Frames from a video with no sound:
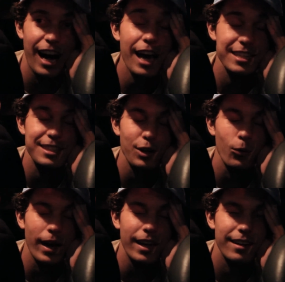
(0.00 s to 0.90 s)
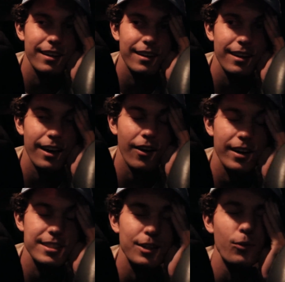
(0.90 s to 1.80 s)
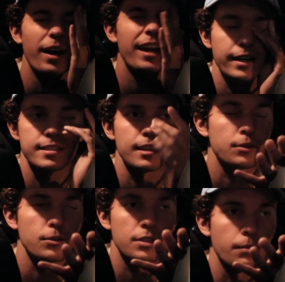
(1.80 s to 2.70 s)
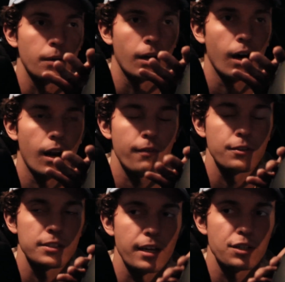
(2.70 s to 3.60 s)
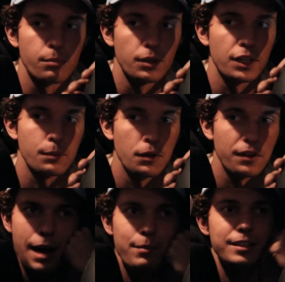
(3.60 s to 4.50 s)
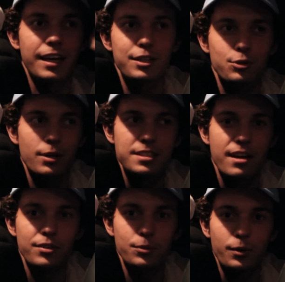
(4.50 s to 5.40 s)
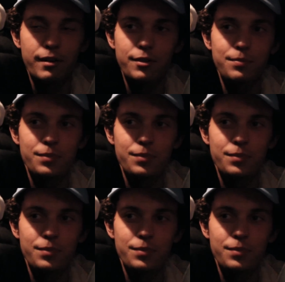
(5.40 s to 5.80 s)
I still went. Oh, I still went. I had to sit through some god-awful Sandra Bullock movie. I mean, like, it's grade 7, whatever.